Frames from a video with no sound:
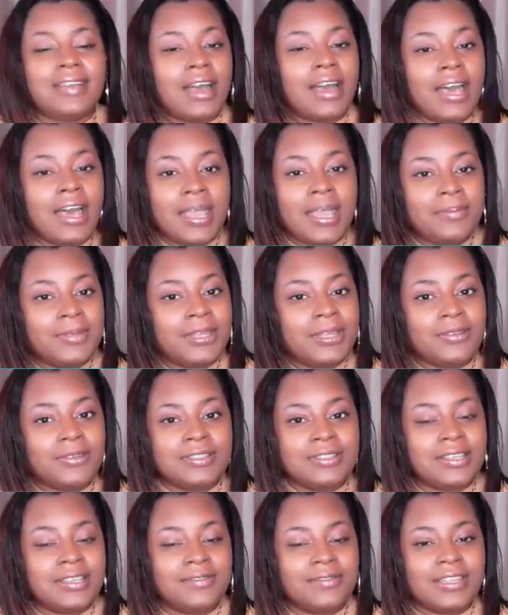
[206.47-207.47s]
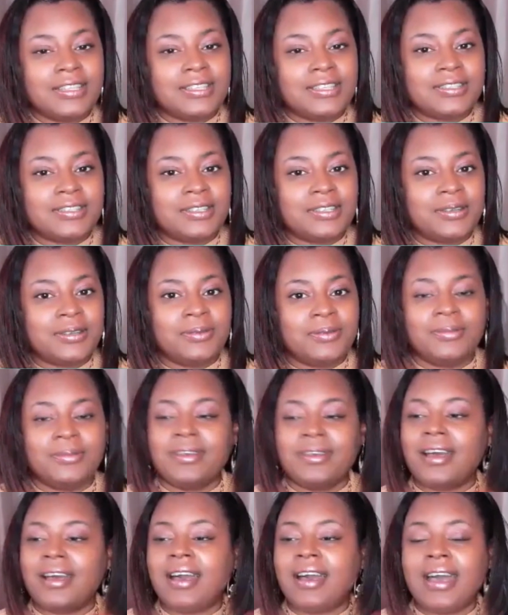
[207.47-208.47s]
I'm guilty of this too.
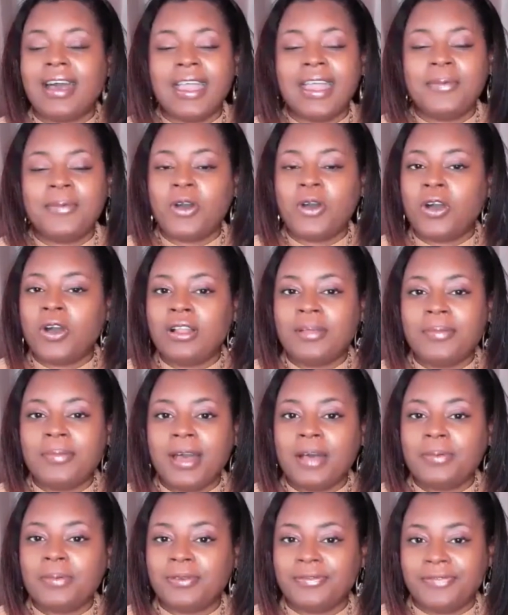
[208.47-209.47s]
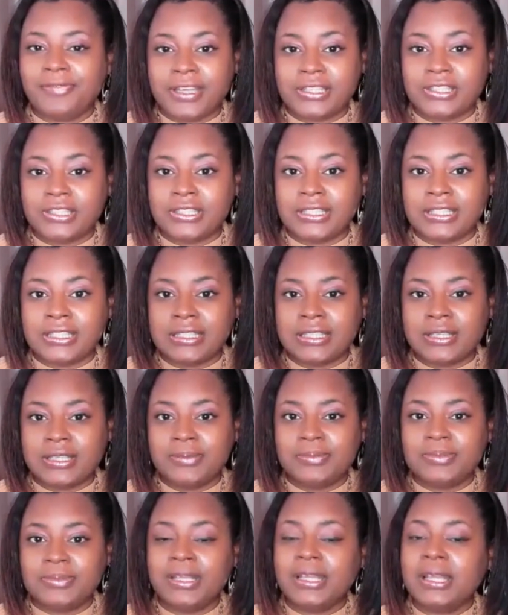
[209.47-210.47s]
I am all about
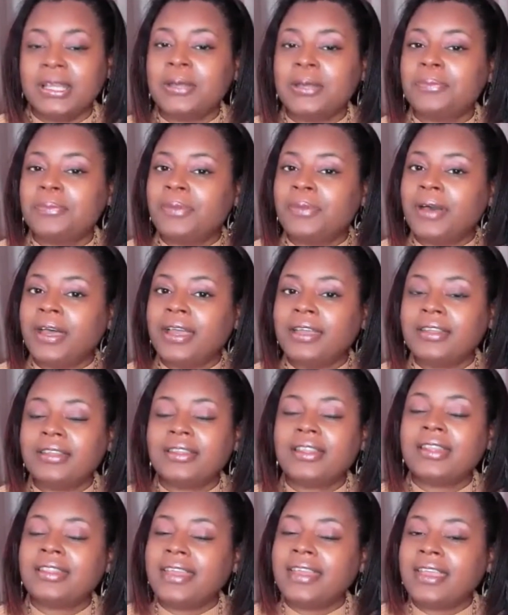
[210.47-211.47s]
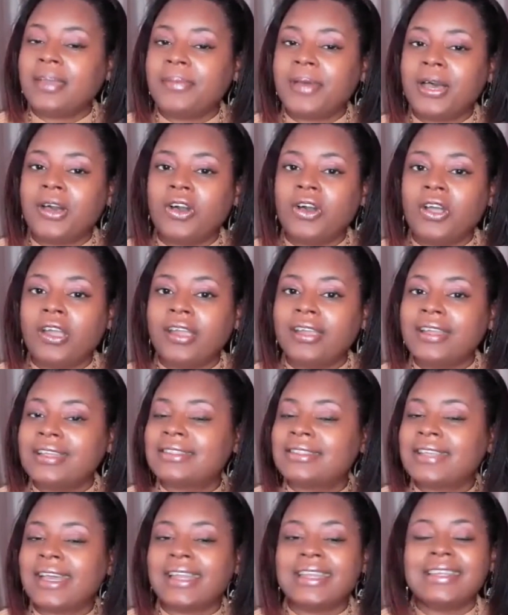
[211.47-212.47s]
perfectionism, but the thing about art
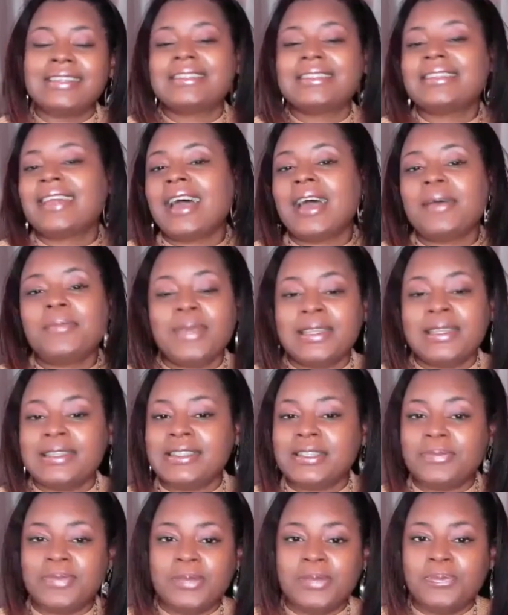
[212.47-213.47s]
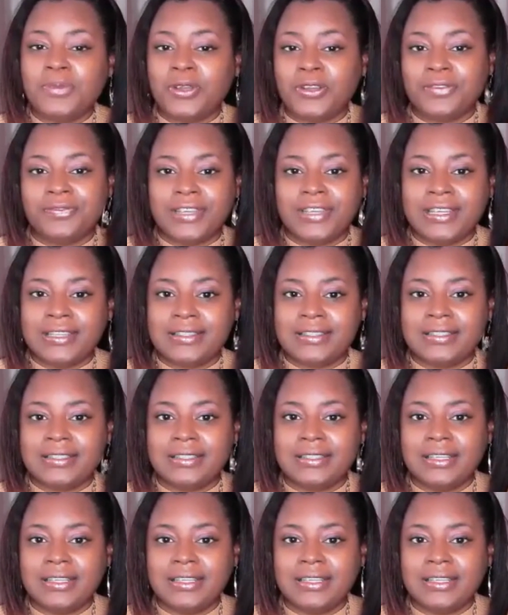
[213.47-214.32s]
is that it's not meant to be perfect.